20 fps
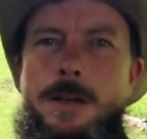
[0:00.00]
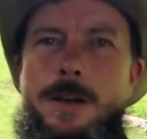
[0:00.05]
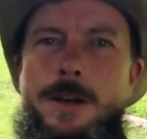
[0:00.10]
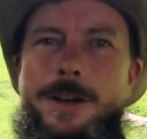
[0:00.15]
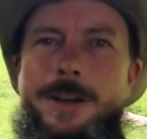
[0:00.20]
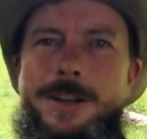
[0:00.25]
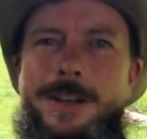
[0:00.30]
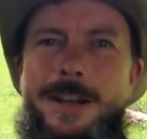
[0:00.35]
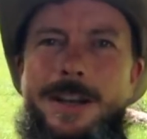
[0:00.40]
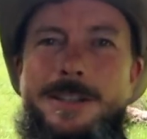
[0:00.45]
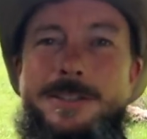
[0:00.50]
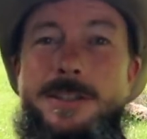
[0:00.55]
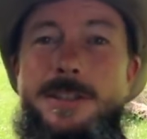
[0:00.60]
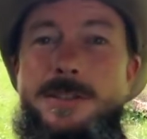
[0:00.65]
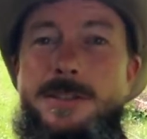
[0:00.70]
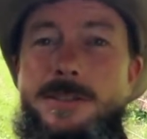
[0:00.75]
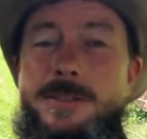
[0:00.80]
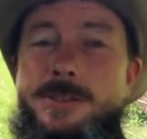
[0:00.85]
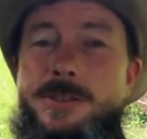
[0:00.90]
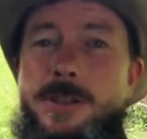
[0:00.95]
Alright guys,
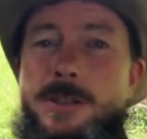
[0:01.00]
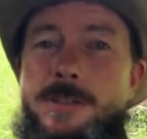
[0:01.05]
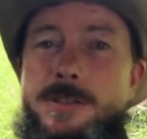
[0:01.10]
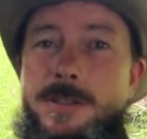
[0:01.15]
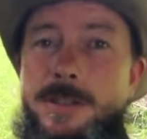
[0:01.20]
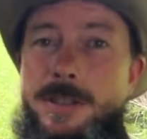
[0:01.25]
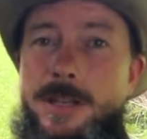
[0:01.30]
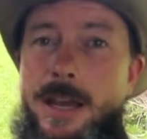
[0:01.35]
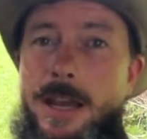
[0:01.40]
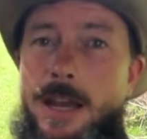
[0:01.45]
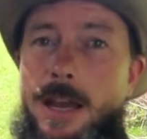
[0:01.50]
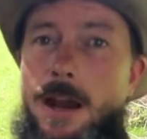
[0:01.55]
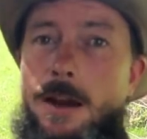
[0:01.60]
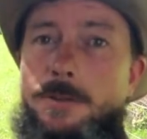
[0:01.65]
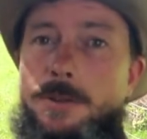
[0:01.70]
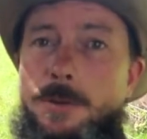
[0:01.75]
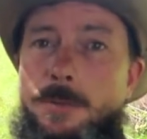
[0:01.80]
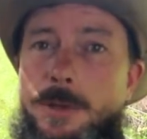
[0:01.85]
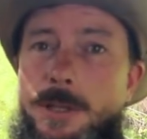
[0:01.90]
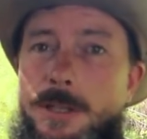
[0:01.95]
this is just the day
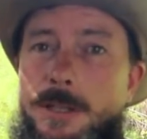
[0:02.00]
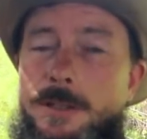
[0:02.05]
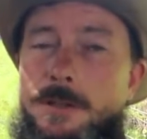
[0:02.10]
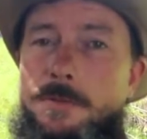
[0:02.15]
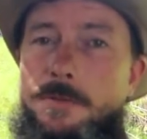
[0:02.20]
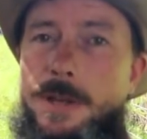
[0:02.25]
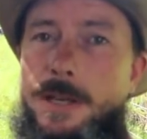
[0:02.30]
after we did the